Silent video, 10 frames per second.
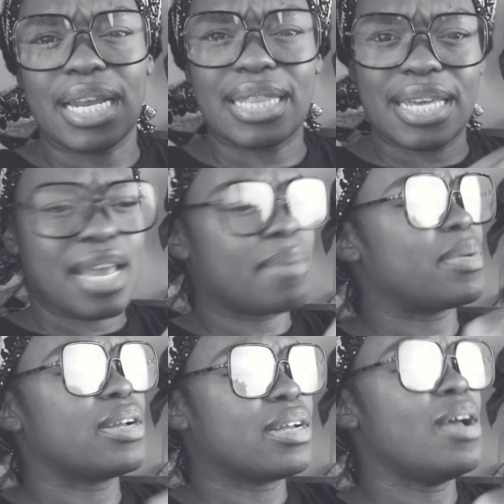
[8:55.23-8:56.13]
at the
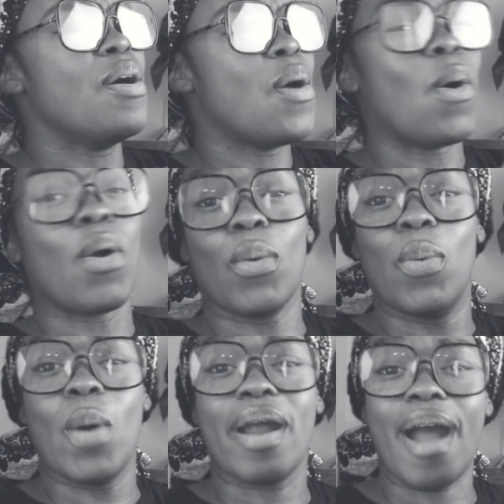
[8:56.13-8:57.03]
camera or
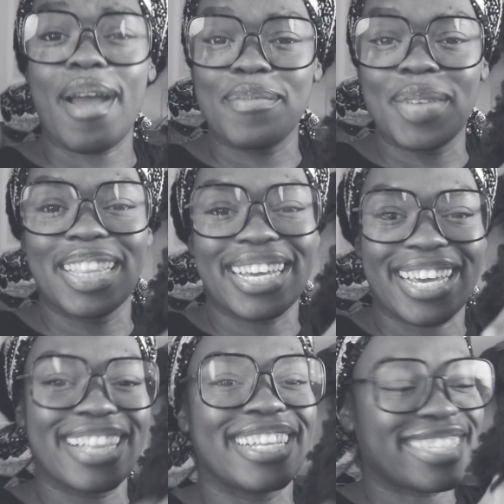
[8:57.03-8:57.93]
where I've been
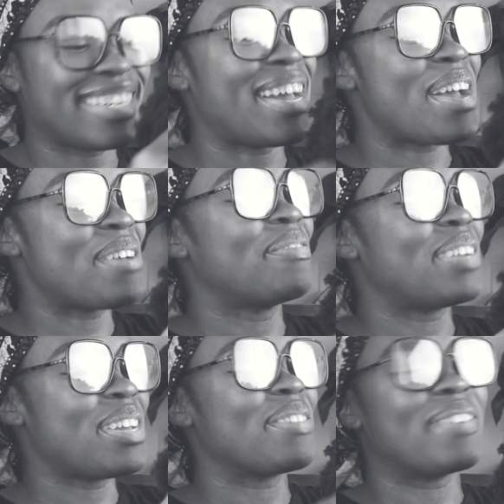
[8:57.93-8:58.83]
looking this time,
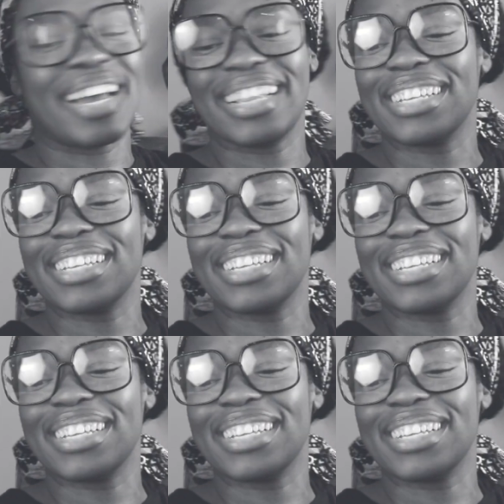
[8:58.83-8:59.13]
but either way,